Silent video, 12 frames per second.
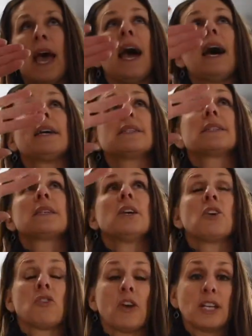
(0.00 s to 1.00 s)
has
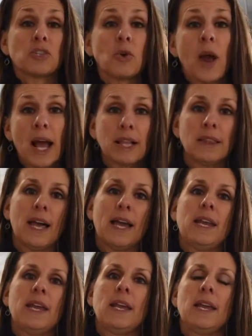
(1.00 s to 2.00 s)
great track
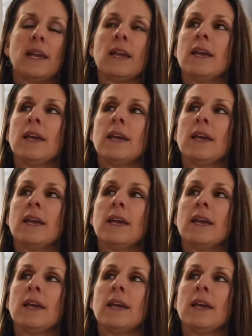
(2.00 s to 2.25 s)
lighting,